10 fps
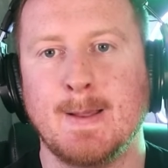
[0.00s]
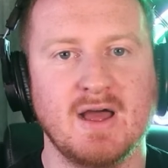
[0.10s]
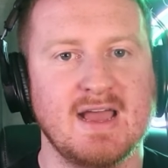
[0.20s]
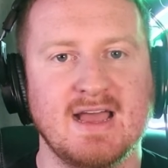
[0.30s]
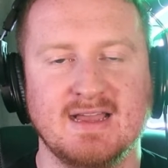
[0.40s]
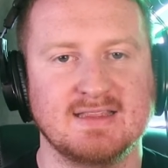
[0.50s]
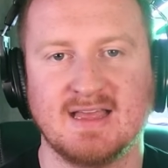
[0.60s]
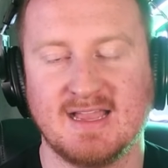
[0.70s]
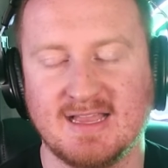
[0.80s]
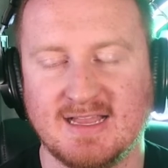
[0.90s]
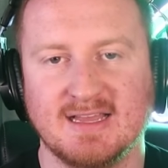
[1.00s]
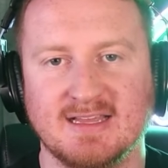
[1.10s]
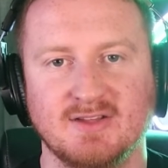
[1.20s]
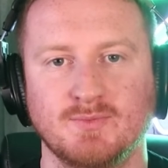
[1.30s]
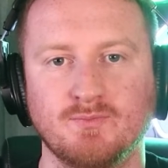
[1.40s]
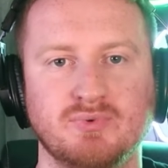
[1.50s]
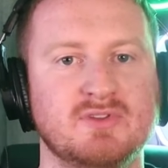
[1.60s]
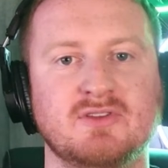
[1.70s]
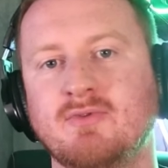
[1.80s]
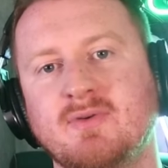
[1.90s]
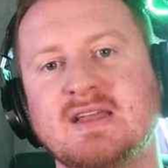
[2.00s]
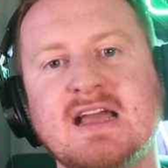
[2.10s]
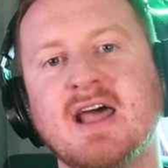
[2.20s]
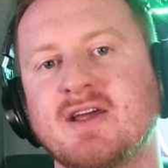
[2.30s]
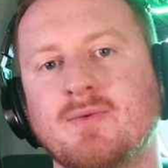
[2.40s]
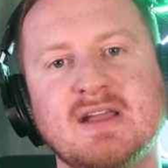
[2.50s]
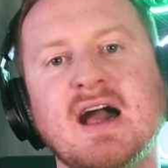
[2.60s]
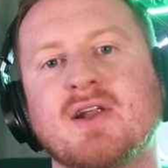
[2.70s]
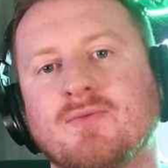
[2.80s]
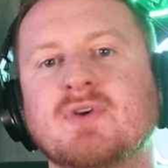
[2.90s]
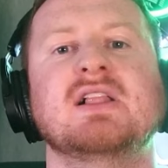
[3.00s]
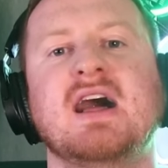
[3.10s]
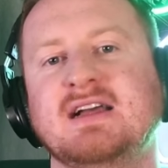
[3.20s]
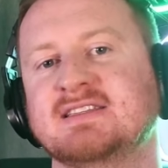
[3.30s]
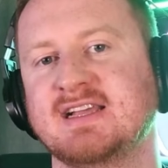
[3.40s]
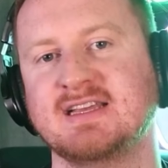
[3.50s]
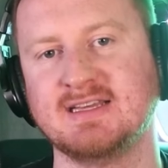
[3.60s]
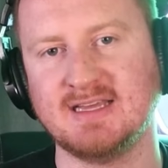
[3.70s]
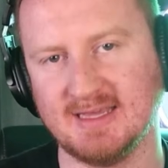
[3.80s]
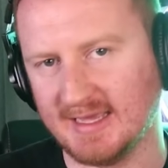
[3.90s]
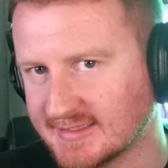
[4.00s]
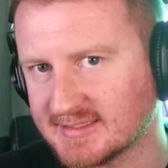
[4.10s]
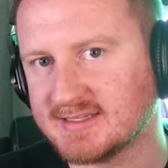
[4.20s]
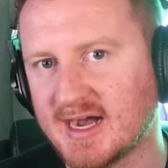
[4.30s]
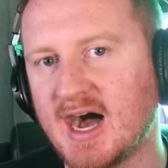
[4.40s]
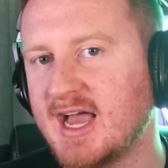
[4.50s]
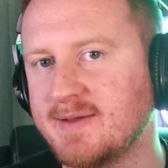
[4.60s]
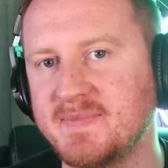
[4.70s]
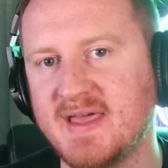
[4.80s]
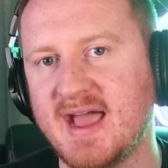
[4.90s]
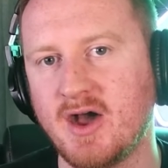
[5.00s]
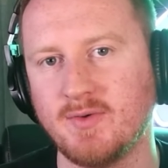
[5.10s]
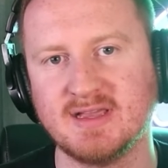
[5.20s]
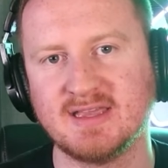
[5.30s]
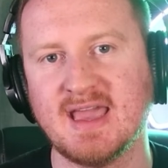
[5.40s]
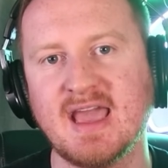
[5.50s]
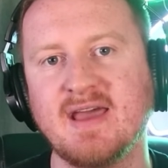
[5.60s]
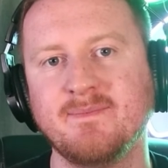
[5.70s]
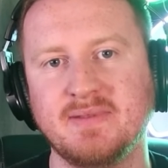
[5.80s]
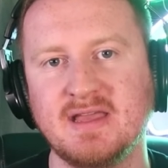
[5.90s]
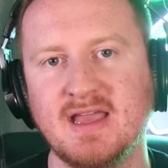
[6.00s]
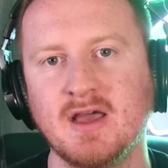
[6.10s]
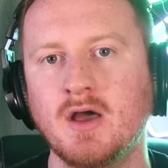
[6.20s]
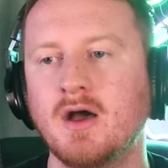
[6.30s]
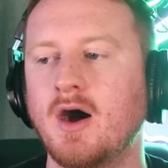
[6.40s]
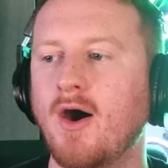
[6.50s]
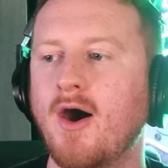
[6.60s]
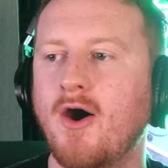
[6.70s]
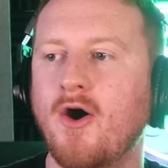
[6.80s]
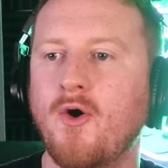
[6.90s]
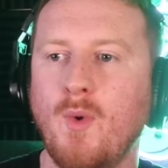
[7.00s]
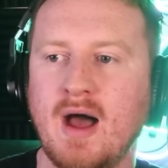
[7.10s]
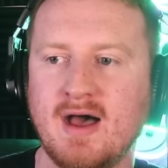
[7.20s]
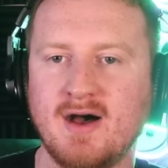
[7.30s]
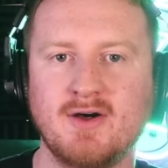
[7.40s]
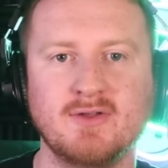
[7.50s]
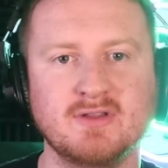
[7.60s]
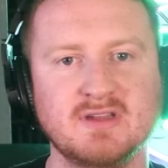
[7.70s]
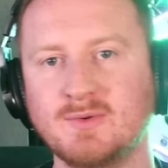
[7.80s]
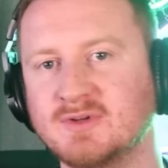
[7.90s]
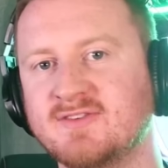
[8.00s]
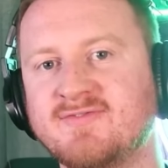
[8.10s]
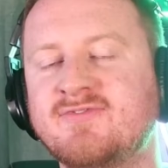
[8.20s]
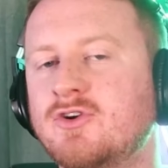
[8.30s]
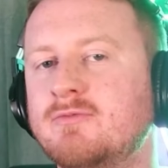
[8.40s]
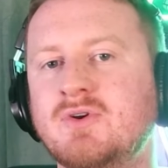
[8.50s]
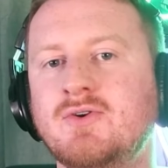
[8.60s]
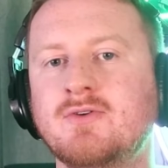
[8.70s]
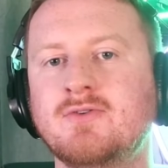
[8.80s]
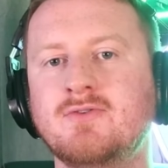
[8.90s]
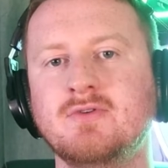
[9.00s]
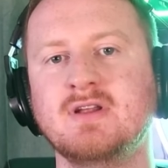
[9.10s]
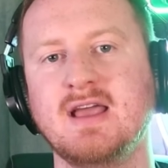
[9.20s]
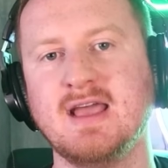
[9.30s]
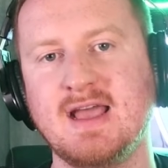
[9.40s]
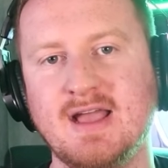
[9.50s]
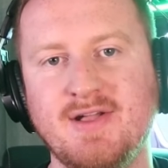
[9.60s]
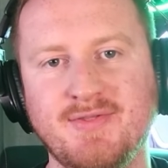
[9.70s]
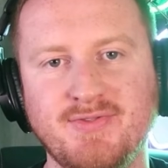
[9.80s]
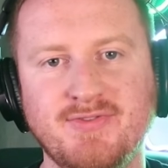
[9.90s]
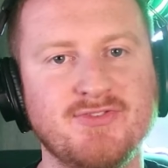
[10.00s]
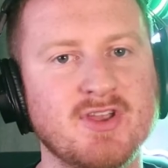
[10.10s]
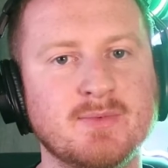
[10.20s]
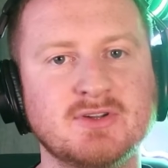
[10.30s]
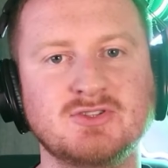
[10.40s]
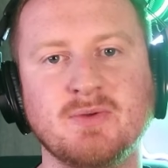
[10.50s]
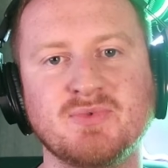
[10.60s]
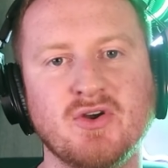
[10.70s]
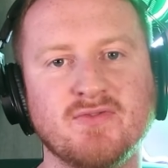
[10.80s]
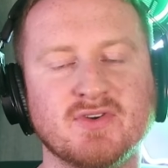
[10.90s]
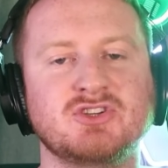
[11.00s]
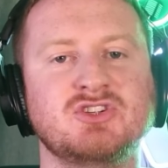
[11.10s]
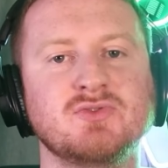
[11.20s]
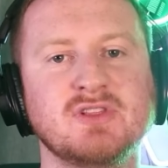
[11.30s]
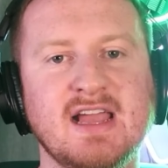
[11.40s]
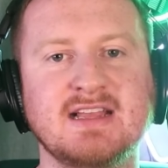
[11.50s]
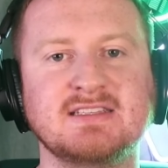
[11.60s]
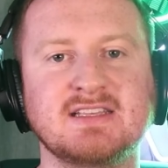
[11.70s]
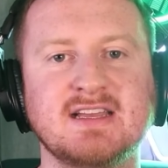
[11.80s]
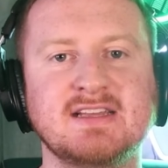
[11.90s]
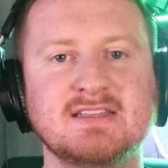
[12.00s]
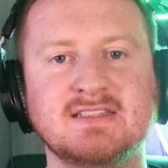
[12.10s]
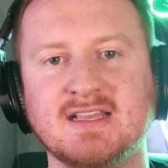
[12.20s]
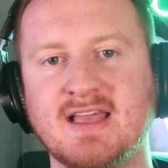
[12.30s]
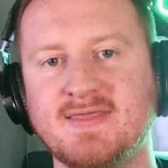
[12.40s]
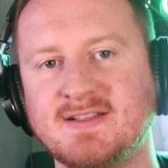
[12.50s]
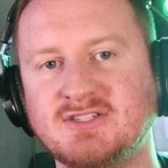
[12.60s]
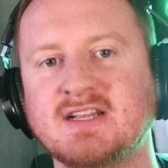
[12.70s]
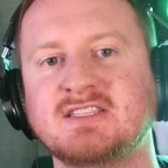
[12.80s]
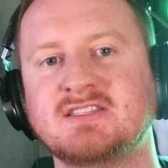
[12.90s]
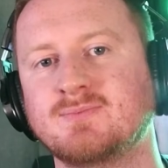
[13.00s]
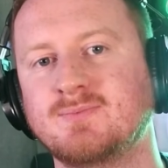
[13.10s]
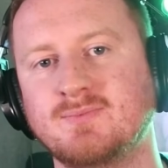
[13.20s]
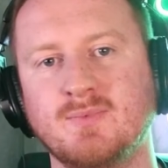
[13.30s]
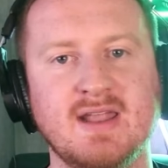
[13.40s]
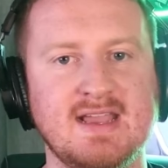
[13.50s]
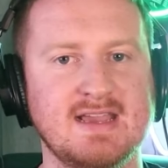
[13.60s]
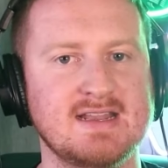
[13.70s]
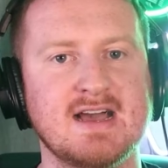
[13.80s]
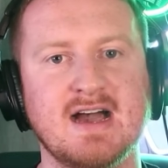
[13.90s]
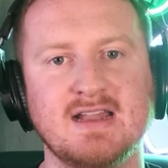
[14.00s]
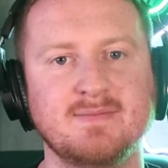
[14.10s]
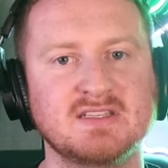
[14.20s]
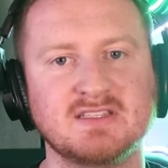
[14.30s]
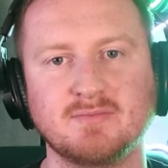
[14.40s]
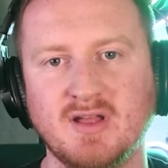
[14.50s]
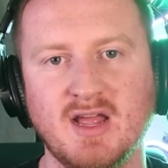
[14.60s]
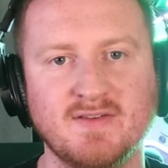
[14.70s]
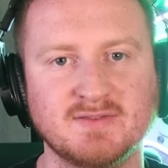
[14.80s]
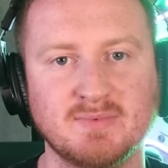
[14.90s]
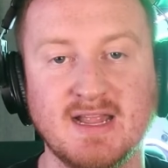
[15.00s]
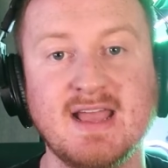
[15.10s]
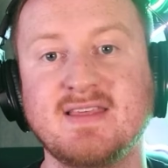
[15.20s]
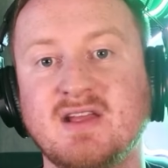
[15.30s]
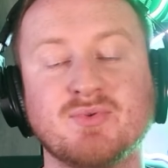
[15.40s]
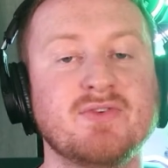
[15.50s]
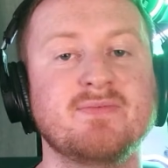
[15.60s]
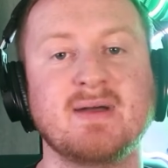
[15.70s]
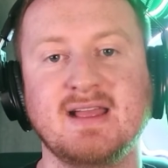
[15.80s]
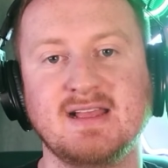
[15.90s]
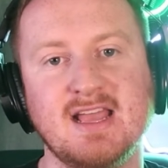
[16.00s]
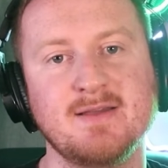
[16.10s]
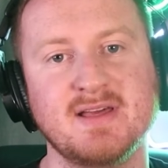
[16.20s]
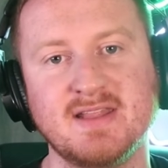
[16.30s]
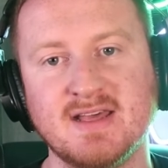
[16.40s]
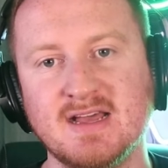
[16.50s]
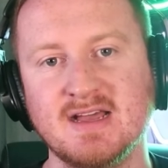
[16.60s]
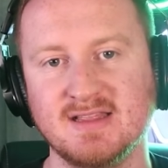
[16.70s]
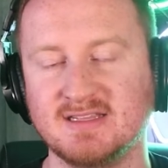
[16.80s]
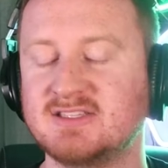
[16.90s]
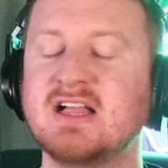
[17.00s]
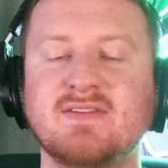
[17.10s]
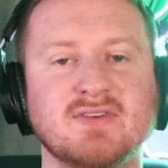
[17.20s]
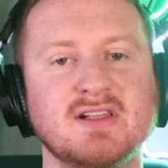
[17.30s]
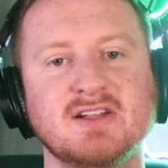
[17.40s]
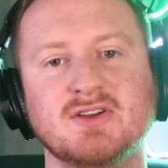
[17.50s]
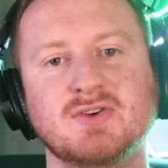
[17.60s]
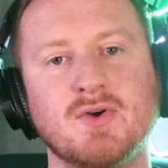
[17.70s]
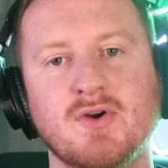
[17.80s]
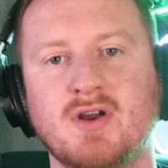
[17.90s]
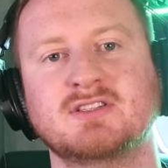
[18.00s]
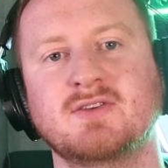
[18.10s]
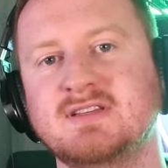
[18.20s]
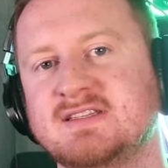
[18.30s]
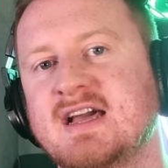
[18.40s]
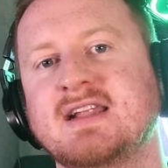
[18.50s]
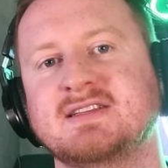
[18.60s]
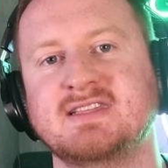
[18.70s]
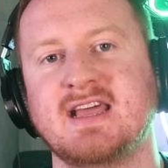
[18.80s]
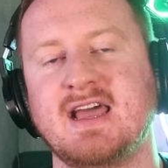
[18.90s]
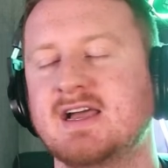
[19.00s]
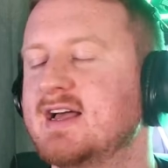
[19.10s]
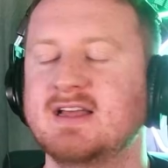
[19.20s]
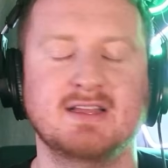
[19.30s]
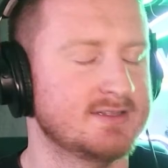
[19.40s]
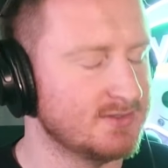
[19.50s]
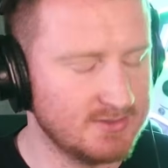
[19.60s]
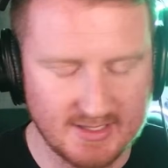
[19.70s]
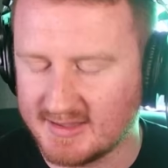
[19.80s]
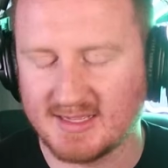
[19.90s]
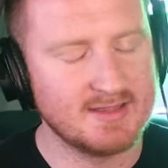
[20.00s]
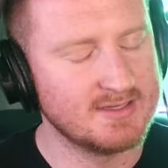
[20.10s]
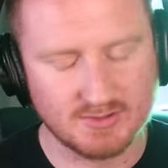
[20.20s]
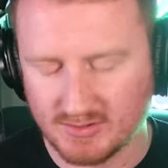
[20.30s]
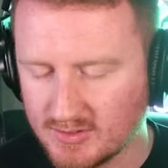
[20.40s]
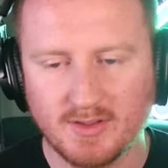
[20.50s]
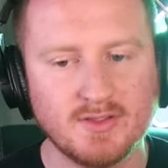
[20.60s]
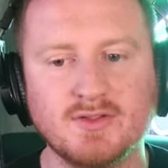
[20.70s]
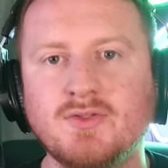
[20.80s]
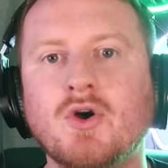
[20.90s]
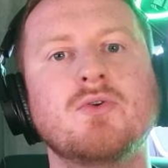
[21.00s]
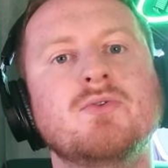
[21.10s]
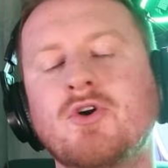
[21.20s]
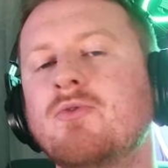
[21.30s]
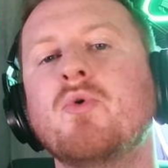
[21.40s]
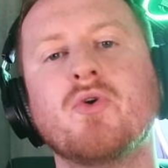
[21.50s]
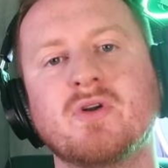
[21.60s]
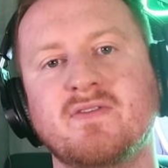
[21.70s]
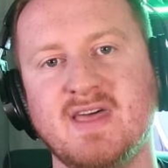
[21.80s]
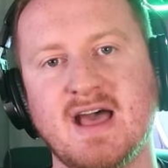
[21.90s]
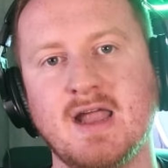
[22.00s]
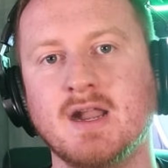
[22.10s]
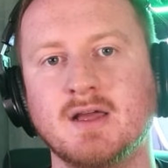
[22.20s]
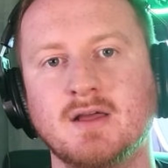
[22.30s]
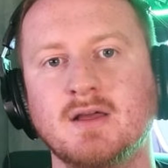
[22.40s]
But like, we gotta realize, like, it's time now. It can't be, oh, well, it was a full moon and someone tripped over his shoelaces and the Jets went 8-9 and missed the playoffs. But hey, they improved by a game and they still have a really good core, so he's got to stay. There's no more of that.